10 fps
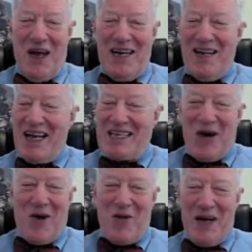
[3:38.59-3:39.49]
That's
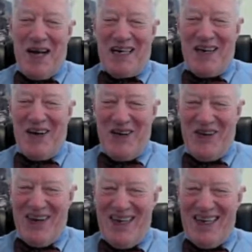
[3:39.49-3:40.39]
all I do
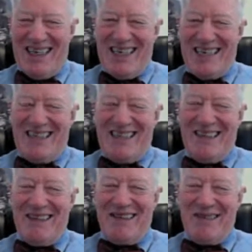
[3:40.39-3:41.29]

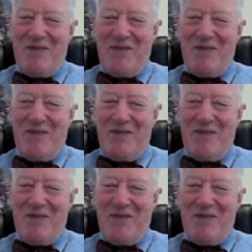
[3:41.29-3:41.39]
to